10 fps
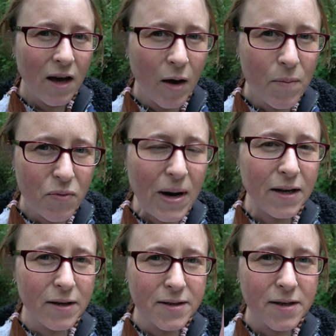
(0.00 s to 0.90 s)

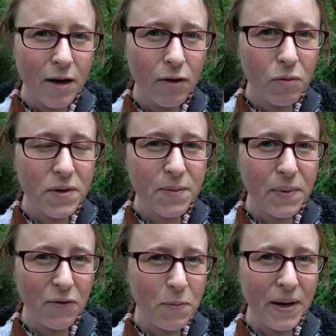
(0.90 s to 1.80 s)
Umbrellas are always a
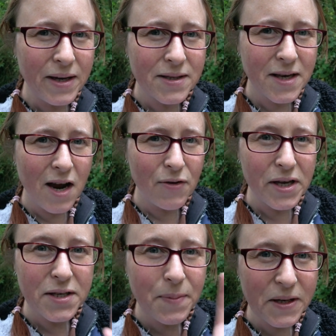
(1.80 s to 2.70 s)
bit of a pain to carry,
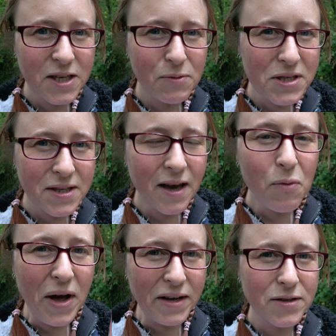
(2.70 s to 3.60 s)
especially once they get
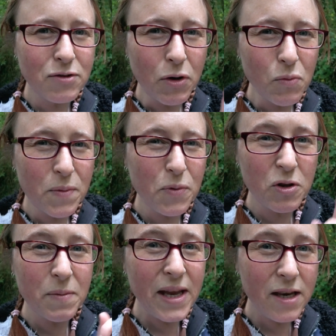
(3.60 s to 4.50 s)
wet, because you don't want to put
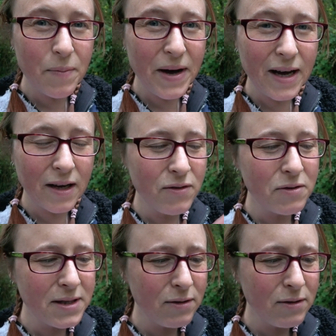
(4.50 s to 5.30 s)
them in your bag. And those